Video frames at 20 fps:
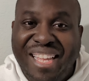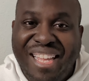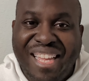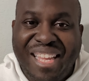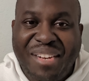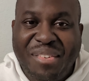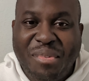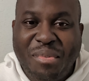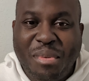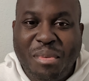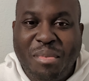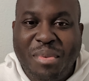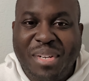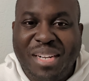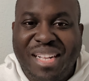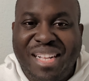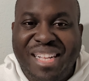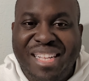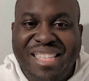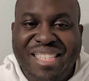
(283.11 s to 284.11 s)
And remember,
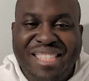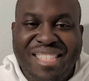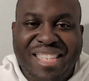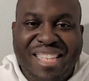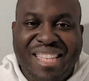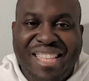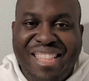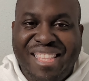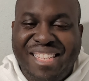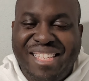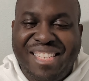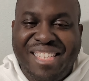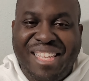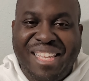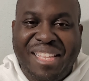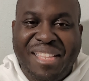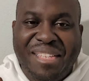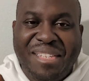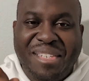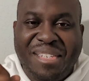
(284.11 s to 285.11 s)
guys, that
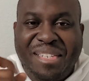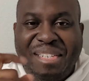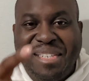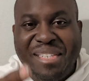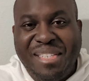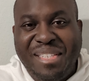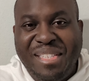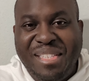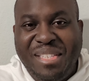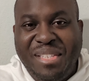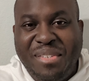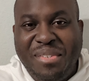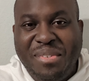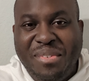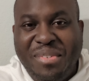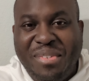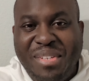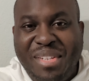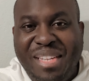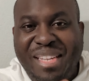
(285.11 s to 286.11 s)
together,
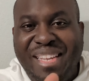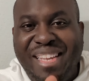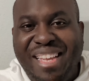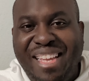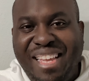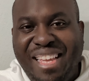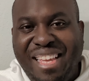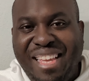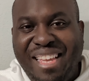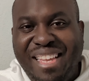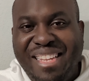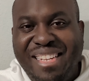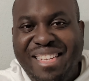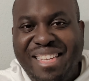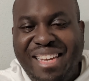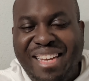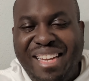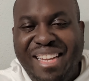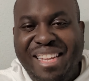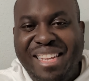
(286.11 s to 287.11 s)
you and
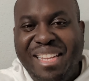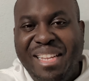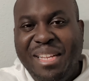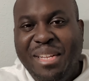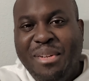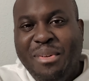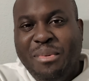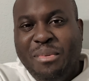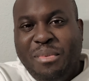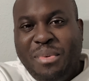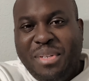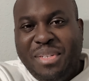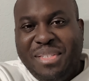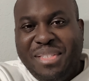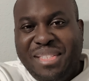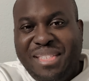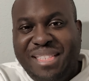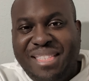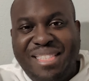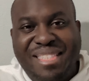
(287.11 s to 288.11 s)
I
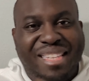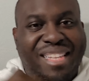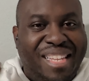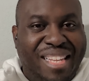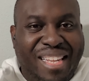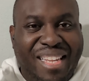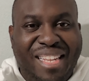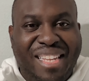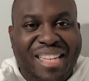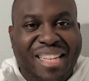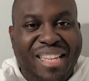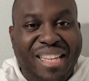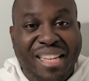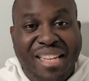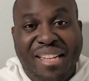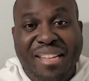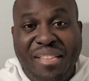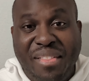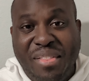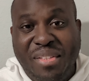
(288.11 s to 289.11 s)
will slay
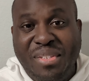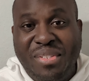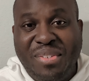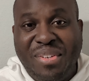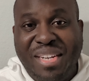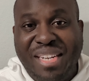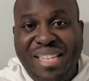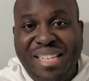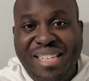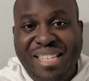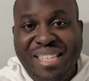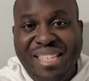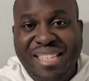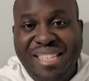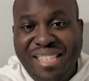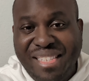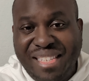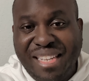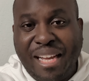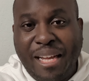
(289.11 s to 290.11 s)
the dreaded
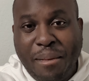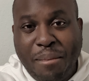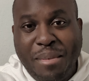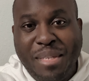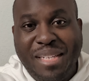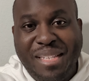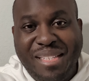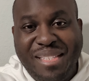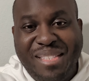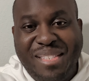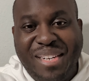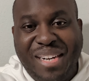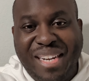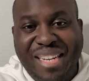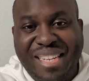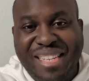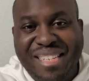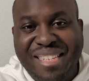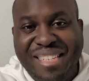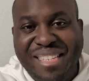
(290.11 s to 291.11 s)
diabetes
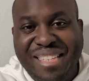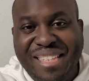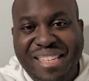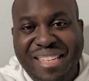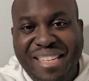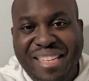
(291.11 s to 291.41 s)
dragon.